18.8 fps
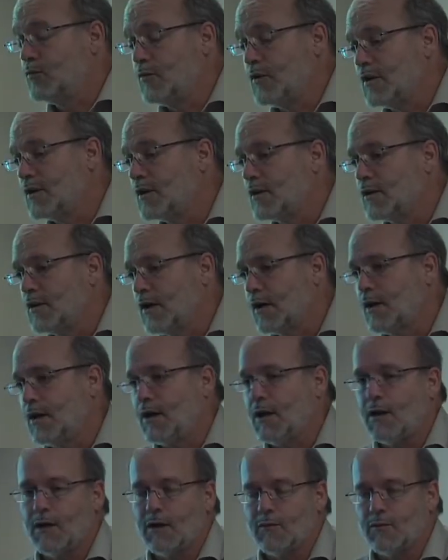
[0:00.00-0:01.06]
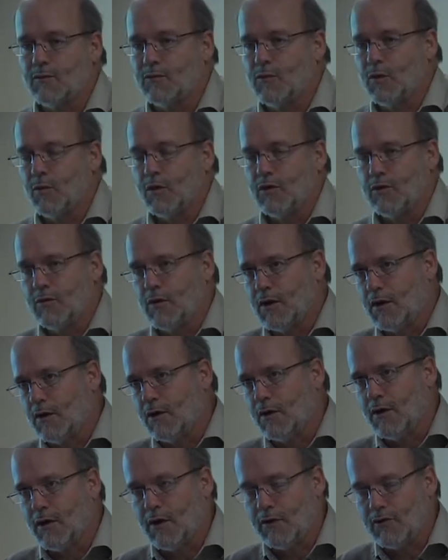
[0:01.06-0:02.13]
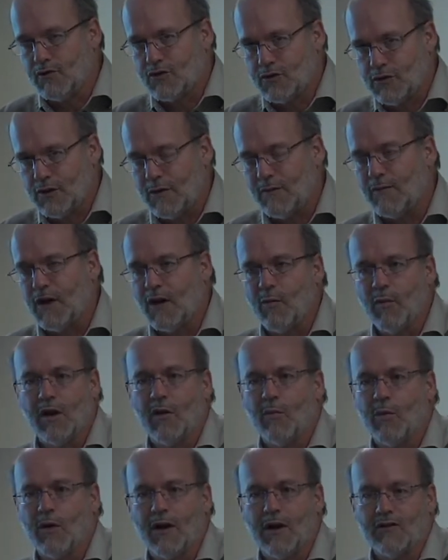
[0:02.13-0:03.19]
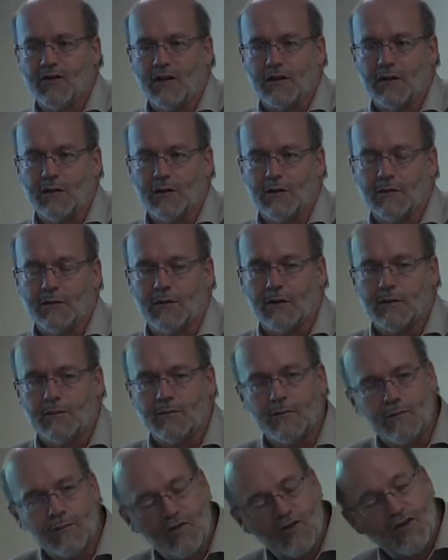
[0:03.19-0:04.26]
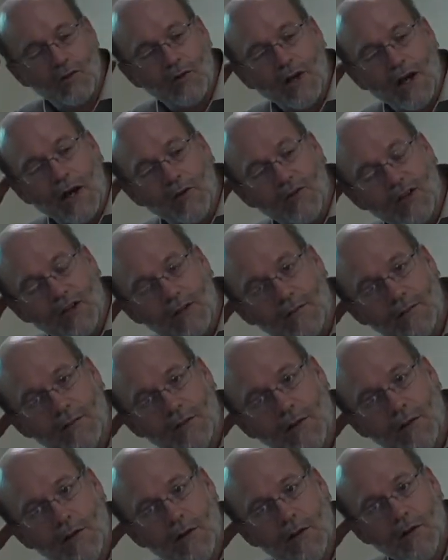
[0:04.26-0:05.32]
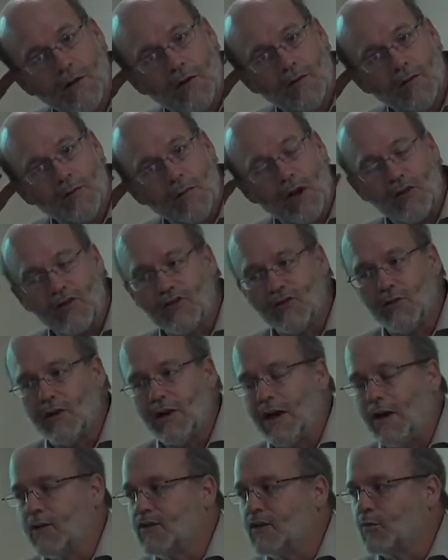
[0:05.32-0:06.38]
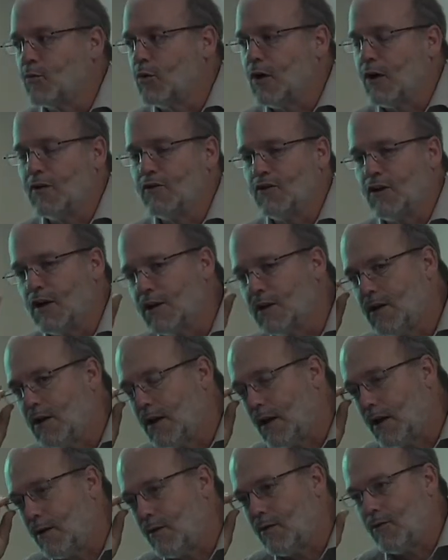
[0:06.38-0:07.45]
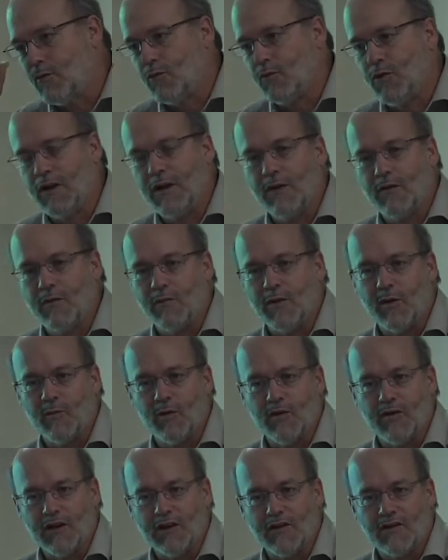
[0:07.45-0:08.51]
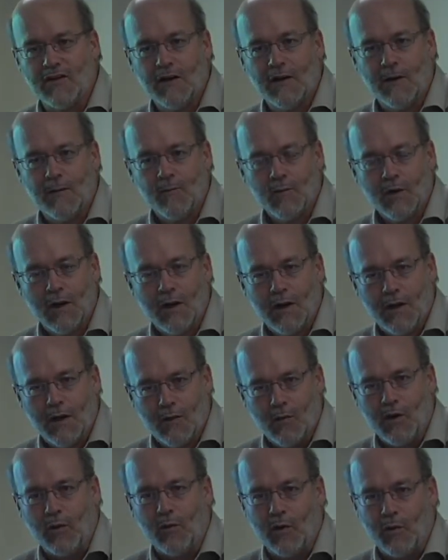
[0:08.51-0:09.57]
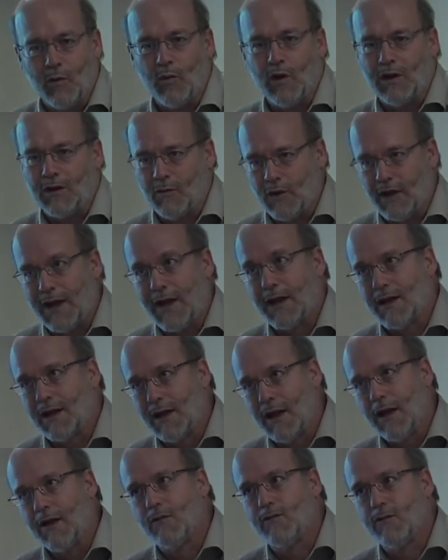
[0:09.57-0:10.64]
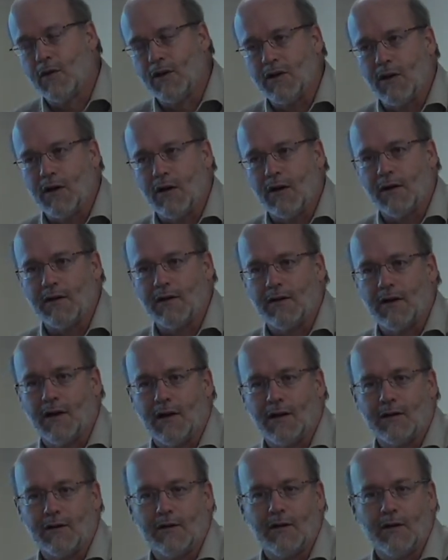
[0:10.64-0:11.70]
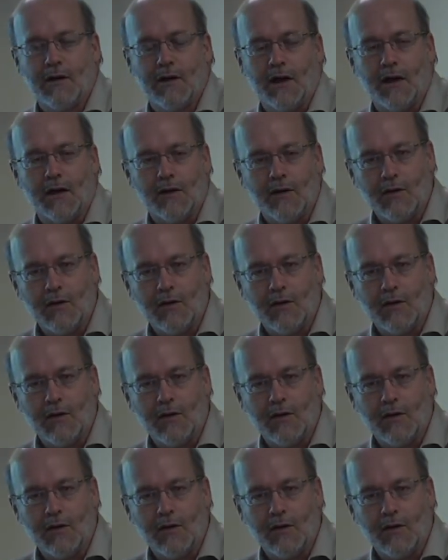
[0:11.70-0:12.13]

In Kentucky, we were doing a large environmental project, a student housing, married student housing project. And I really remember this. We had a California architect and